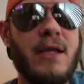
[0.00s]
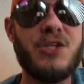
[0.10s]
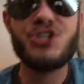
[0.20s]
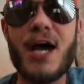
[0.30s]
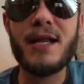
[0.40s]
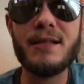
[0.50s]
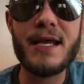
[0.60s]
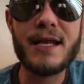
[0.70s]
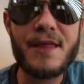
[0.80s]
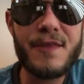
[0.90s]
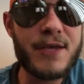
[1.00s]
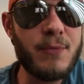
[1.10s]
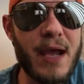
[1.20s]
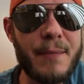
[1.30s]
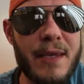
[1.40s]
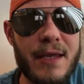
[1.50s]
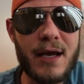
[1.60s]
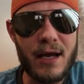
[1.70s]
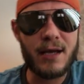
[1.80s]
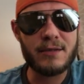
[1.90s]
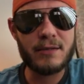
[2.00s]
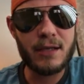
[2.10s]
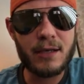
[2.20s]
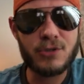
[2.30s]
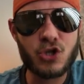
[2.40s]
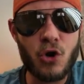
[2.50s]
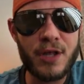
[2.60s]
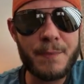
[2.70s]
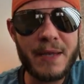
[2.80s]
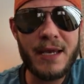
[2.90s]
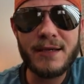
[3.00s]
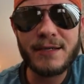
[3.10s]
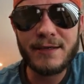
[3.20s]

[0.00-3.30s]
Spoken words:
China Lynn, I think you might be trolling Pete.